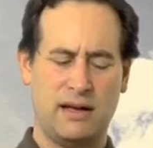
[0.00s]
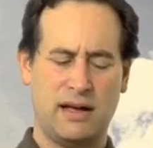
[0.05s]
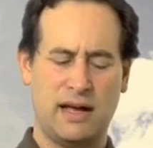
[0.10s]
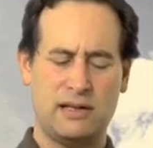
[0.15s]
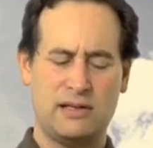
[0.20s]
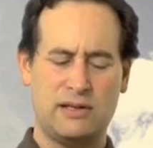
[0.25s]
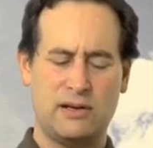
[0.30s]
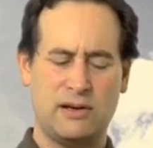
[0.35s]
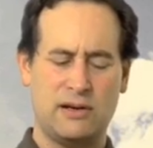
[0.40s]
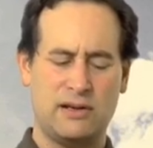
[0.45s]

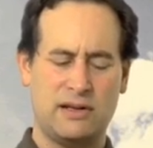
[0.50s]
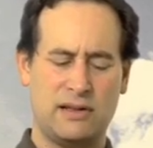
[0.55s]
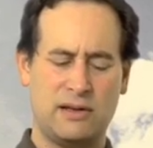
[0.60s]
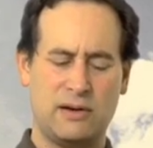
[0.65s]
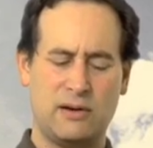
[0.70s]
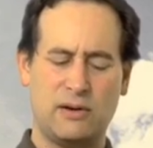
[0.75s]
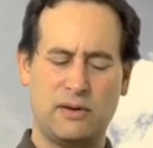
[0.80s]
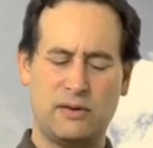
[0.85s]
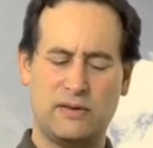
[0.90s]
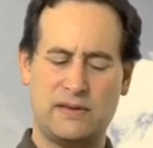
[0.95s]
I turn and the
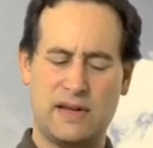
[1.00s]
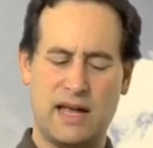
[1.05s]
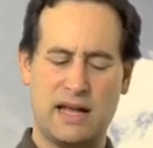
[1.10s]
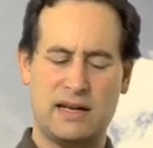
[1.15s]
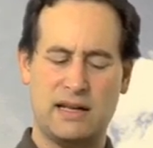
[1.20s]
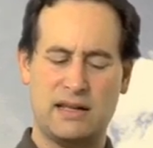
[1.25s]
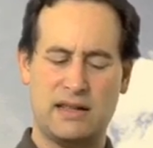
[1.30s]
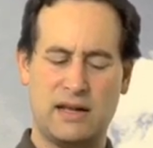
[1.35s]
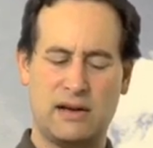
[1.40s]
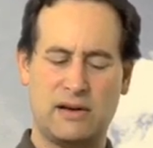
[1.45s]
girl
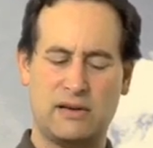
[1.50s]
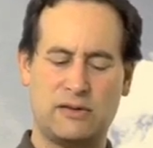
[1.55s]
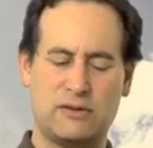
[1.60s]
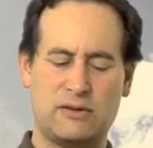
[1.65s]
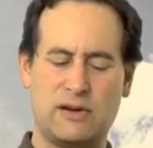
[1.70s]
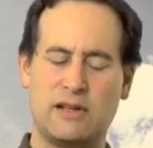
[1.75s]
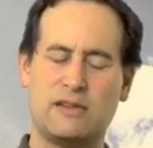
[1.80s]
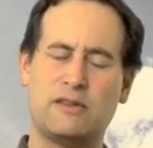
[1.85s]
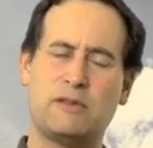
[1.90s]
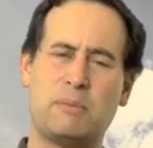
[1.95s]
standing there is
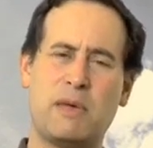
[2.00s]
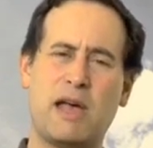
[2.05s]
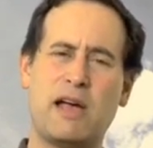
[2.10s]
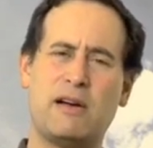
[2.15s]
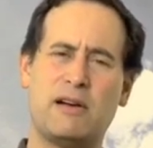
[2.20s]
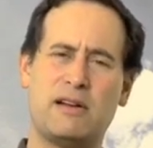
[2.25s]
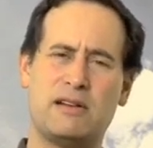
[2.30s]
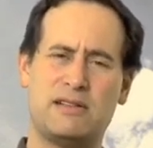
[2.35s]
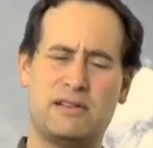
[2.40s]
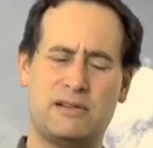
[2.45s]

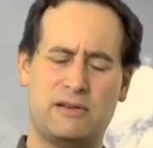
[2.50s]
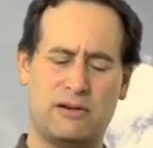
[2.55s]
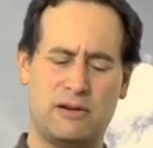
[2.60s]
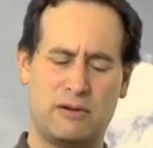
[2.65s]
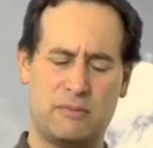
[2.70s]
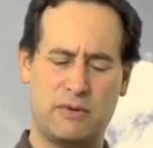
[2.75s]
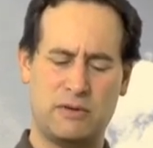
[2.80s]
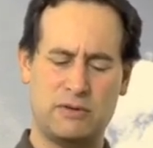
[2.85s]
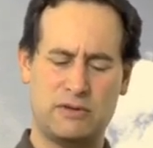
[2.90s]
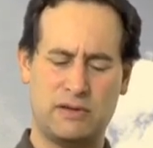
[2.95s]
transparent in her
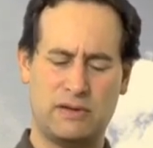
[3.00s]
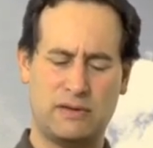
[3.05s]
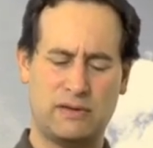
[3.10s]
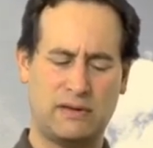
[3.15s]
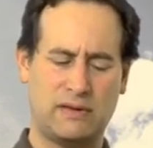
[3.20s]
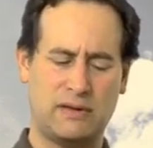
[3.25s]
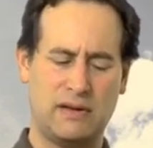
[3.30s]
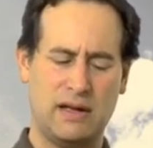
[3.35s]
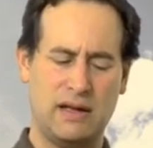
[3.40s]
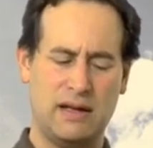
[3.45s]

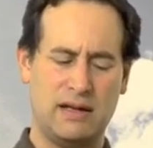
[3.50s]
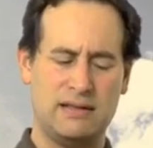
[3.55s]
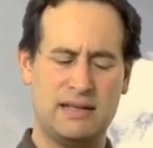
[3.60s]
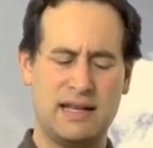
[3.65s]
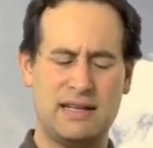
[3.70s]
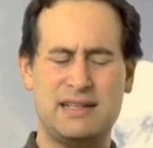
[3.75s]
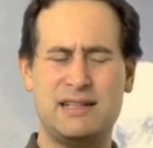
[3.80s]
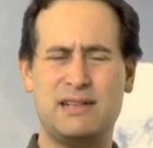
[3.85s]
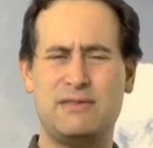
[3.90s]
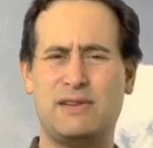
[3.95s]
emotions,
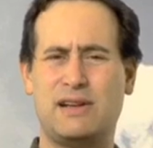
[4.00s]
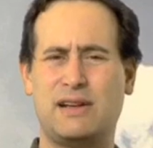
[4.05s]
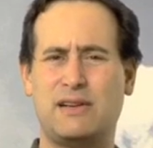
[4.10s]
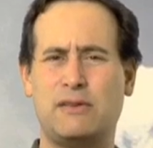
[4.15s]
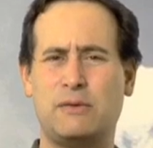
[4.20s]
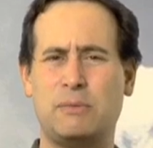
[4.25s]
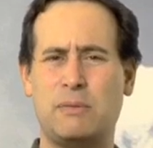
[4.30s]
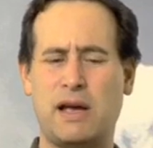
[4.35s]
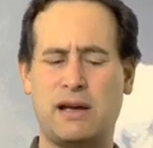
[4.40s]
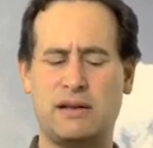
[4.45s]
tentative and
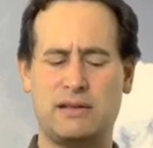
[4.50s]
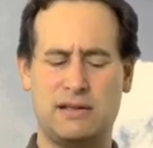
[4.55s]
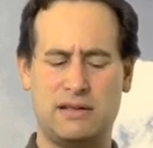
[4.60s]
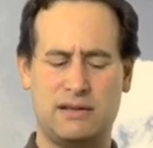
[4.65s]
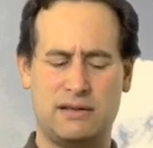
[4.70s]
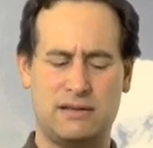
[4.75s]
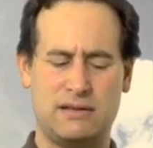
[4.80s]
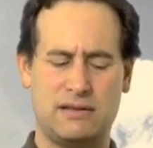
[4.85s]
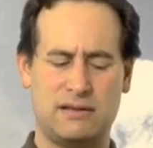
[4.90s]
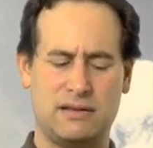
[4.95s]

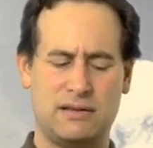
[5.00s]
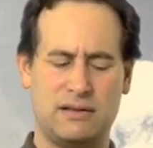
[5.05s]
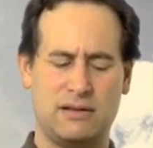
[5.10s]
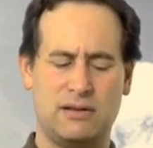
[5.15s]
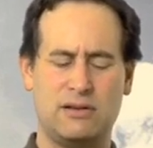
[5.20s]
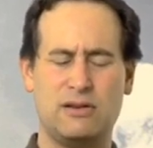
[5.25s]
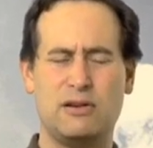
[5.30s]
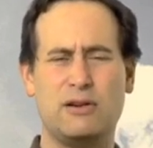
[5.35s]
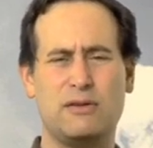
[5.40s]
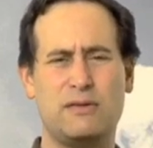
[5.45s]
expectant,
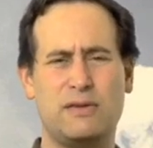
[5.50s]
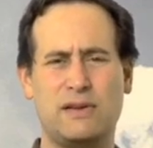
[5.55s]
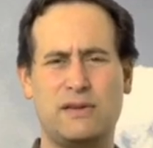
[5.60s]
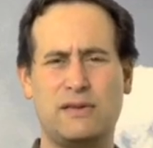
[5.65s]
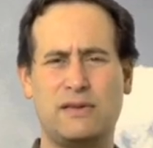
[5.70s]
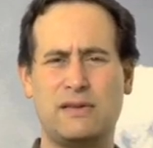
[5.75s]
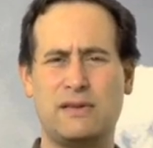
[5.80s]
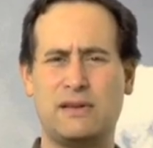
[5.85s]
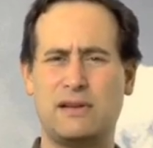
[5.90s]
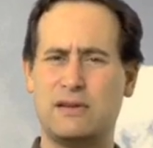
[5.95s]

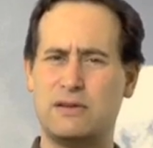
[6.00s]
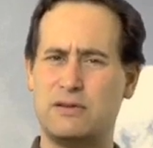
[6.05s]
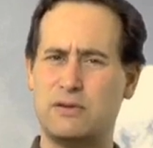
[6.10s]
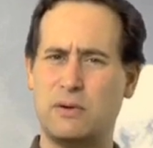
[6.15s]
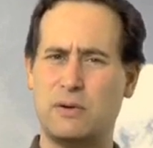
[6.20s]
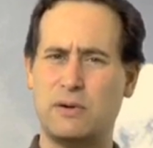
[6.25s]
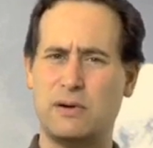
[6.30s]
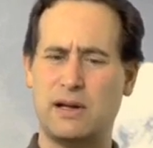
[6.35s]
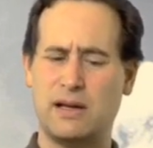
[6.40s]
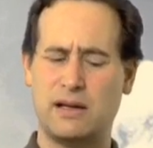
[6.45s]
nervous and
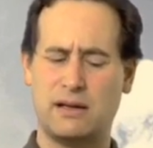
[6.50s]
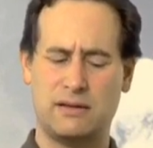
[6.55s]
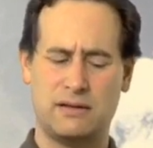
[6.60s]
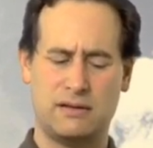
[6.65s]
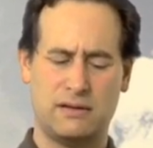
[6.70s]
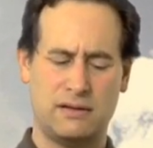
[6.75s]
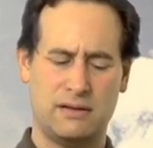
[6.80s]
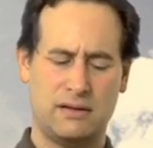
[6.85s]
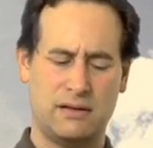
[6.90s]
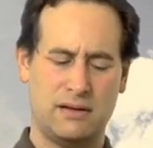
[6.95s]
adoring.
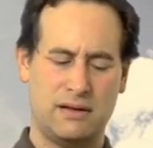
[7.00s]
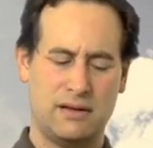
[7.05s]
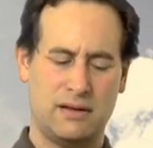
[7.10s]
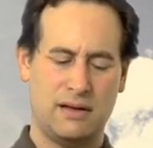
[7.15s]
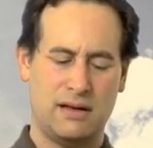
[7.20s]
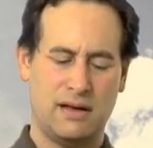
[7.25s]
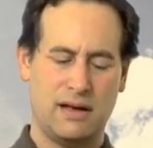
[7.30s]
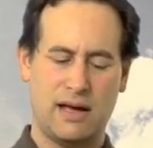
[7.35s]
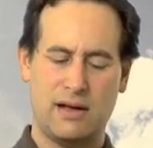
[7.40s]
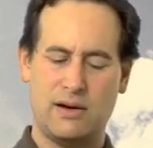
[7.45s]

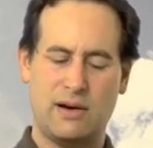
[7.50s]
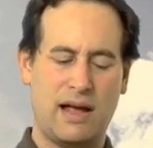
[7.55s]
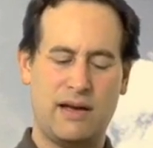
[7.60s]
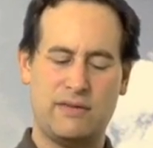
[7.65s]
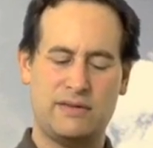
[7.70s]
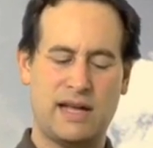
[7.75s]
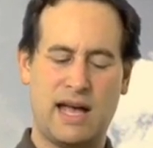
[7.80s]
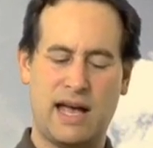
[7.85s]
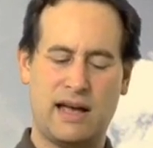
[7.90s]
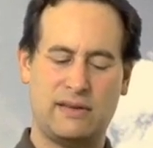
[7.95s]
I don't
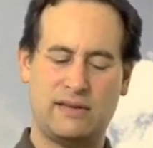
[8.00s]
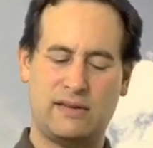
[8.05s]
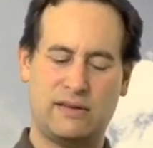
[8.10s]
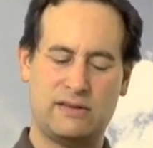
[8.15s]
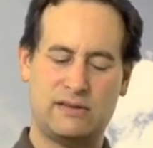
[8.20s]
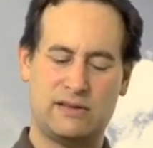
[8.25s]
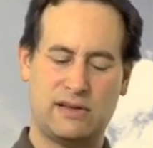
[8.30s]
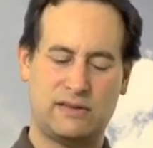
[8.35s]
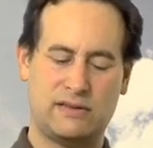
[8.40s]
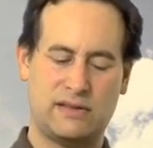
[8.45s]
have to
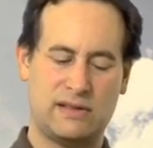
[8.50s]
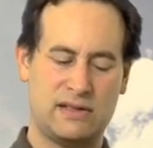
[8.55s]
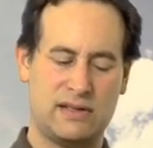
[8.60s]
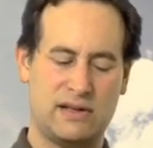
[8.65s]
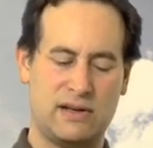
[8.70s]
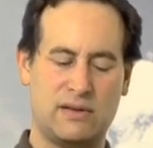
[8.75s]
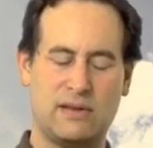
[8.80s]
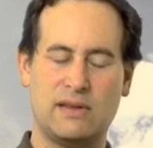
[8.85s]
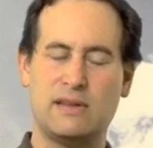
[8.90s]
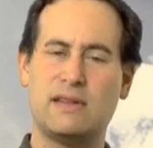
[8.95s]
access Justin to
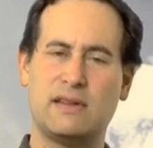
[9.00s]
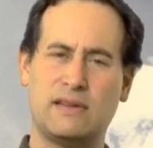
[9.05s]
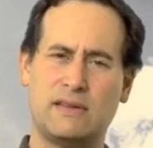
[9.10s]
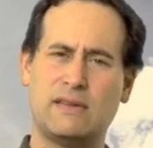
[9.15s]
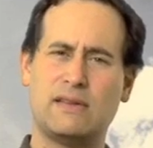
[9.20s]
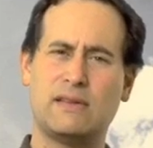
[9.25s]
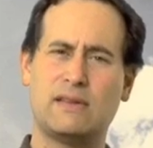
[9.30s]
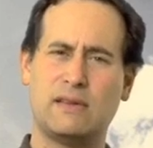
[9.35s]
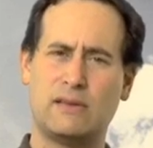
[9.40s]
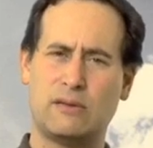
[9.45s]
know that
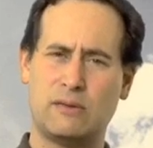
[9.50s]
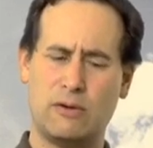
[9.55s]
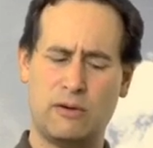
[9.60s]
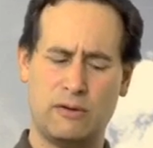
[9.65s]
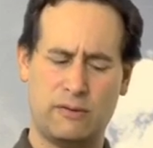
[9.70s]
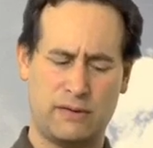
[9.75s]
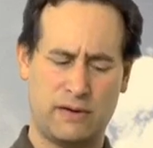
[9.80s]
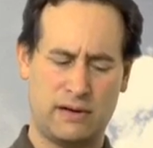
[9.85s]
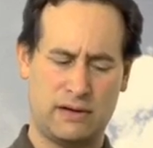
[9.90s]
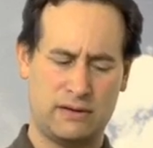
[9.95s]
this is his
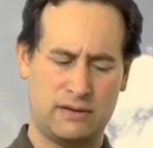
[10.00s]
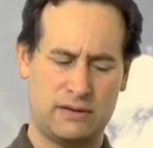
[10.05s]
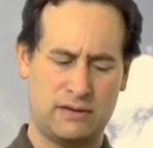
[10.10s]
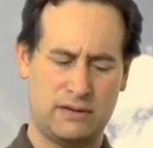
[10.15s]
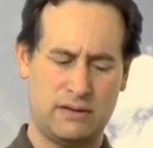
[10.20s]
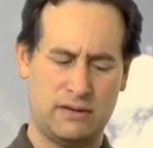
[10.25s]
girlfriend.